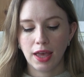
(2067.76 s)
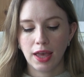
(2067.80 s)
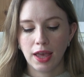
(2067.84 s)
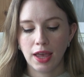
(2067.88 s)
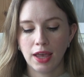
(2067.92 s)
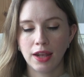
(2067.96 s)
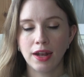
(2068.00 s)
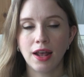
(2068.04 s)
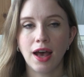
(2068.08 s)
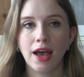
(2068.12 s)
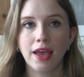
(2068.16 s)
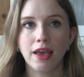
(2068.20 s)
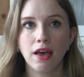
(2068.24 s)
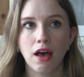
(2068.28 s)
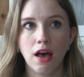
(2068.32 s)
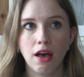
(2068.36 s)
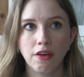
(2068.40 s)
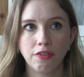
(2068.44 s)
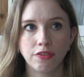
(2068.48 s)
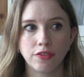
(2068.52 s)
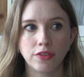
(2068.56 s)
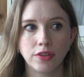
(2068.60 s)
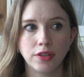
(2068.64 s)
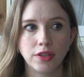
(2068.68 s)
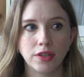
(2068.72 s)
And I
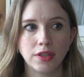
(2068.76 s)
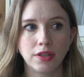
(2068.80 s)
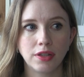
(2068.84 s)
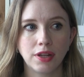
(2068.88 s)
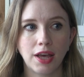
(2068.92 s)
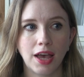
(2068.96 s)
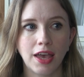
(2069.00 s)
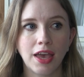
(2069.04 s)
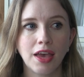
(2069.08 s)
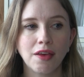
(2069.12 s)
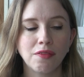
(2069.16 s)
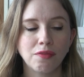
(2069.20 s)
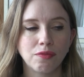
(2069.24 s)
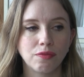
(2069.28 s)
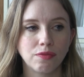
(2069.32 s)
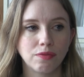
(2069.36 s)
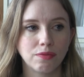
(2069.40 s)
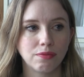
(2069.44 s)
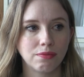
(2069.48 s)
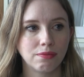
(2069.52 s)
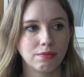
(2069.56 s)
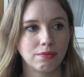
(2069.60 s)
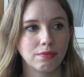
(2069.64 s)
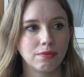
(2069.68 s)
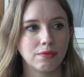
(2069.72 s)
have
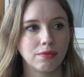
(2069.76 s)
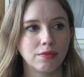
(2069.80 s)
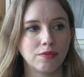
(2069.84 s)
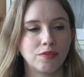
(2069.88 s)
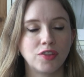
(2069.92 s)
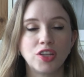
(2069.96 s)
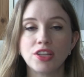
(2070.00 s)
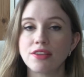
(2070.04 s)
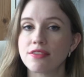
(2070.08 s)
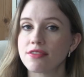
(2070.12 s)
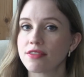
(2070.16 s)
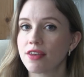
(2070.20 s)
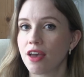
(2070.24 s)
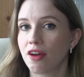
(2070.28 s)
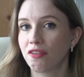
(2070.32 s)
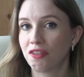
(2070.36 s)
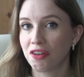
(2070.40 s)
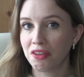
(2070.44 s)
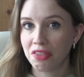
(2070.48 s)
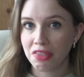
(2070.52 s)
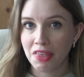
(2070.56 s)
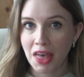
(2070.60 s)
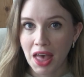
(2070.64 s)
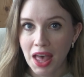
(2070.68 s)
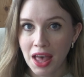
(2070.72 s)

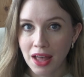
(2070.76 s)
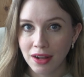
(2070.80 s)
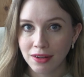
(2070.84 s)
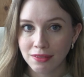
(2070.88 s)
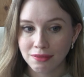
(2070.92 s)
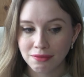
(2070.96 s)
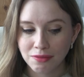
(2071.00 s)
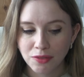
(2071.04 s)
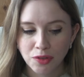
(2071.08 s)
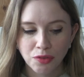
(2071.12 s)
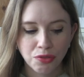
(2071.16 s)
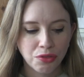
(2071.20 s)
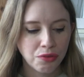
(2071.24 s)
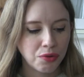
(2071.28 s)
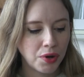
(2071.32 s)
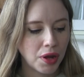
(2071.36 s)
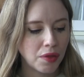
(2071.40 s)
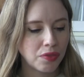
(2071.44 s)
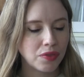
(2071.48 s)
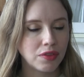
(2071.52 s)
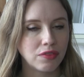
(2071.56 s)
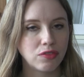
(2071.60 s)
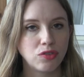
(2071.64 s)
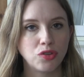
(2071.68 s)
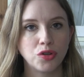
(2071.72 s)
discovered that
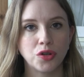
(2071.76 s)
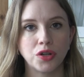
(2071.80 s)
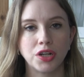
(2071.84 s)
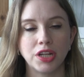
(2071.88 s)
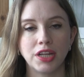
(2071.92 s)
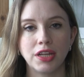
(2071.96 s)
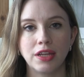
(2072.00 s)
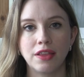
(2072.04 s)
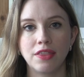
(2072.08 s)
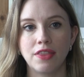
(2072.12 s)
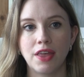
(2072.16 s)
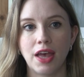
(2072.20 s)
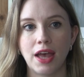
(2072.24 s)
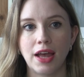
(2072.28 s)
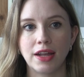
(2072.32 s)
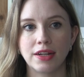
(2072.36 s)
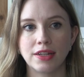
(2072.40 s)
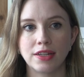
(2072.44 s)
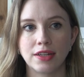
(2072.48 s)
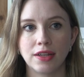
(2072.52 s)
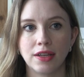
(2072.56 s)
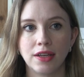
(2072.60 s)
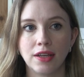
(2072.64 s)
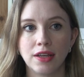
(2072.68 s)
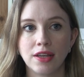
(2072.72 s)
throughout this journey
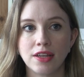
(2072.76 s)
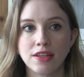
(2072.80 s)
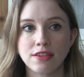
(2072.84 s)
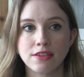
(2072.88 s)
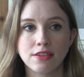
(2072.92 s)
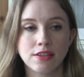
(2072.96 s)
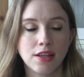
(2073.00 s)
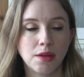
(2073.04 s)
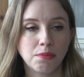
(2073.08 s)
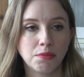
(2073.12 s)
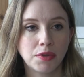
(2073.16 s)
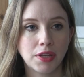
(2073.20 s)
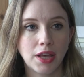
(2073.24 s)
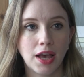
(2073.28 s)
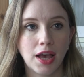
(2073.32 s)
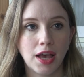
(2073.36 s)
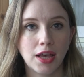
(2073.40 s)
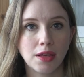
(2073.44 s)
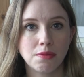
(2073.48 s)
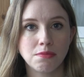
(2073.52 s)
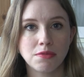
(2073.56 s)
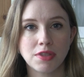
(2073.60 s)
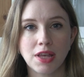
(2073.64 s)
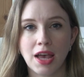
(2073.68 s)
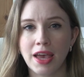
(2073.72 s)
that
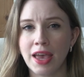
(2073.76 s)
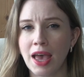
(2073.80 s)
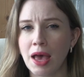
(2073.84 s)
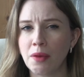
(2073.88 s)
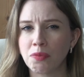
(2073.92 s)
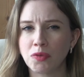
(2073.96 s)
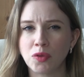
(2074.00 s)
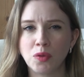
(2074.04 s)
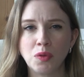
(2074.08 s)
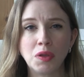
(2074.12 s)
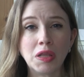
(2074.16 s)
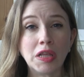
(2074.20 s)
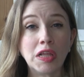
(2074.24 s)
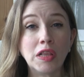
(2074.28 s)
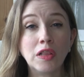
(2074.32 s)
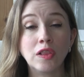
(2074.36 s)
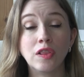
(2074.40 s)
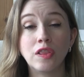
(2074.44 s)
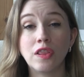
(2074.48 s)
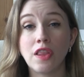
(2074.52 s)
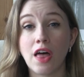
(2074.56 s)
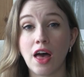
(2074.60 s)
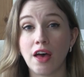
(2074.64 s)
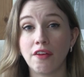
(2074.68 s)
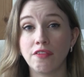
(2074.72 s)
sometimes I absolutely
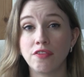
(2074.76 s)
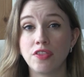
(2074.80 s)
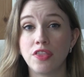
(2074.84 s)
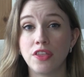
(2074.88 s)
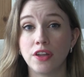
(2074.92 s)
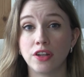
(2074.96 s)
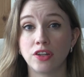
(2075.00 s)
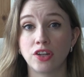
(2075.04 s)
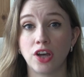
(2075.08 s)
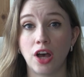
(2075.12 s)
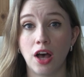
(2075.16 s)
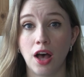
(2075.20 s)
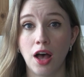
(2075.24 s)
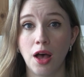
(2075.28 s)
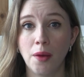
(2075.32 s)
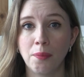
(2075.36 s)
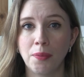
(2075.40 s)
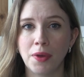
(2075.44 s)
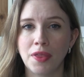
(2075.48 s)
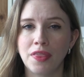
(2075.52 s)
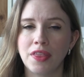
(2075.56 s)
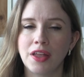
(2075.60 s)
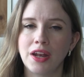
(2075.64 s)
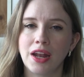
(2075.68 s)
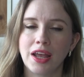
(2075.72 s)
love the top
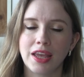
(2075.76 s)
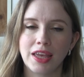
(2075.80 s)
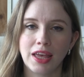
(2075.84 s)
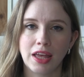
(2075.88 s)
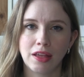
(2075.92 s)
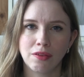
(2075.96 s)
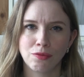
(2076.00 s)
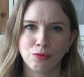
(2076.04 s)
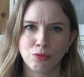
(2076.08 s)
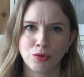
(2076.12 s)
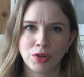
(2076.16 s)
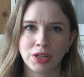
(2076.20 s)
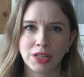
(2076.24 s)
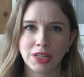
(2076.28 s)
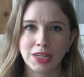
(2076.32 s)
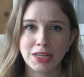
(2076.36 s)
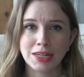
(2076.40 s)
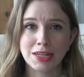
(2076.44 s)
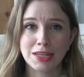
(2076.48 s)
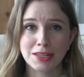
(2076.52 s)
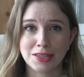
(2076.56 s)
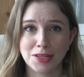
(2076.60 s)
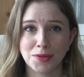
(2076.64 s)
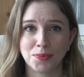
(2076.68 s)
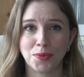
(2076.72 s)
and then I get really
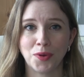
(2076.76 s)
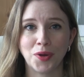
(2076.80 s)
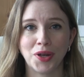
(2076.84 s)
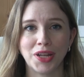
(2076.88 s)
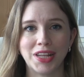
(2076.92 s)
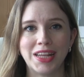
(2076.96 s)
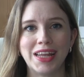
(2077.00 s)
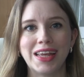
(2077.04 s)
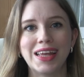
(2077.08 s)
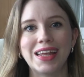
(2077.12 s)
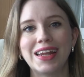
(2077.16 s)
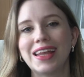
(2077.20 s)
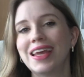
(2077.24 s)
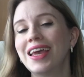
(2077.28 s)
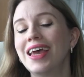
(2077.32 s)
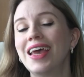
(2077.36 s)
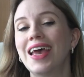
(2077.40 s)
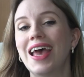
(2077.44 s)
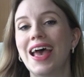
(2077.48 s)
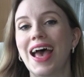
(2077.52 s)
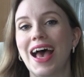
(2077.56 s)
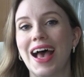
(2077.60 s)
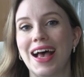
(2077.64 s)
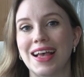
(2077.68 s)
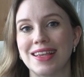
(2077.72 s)
disappointed
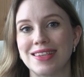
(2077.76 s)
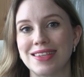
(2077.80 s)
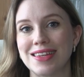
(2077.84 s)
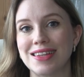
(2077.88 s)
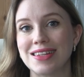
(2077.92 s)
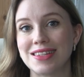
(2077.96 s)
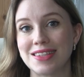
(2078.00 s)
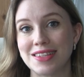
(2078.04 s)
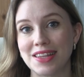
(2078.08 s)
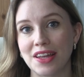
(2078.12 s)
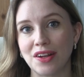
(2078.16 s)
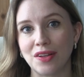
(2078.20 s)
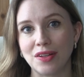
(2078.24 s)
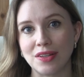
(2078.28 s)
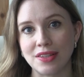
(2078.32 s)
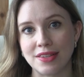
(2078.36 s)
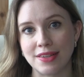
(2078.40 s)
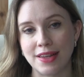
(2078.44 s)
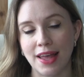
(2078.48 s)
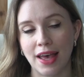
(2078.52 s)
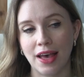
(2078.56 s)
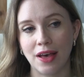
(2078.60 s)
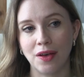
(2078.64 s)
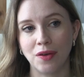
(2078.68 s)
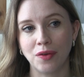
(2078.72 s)
as it settles
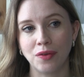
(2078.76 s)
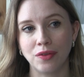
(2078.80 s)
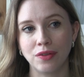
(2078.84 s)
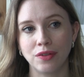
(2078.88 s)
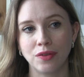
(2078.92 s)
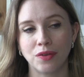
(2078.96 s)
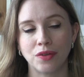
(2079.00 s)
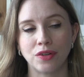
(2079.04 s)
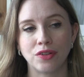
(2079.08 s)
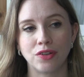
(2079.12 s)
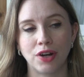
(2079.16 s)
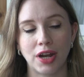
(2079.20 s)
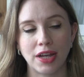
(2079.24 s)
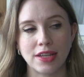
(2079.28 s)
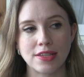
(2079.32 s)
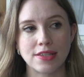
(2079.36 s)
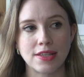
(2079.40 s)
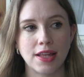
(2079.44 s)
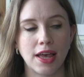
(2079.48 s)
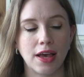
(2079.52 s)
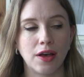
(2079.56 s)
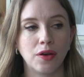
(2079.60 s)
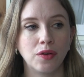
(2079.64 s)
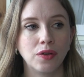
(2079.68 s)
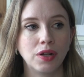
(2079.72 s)
down or dries
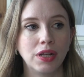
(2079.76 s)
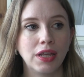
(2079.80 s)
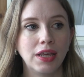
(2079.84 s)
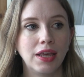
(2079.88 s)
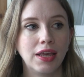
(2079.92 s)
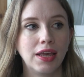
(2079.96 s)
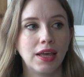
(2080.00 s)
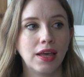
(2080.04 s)
down.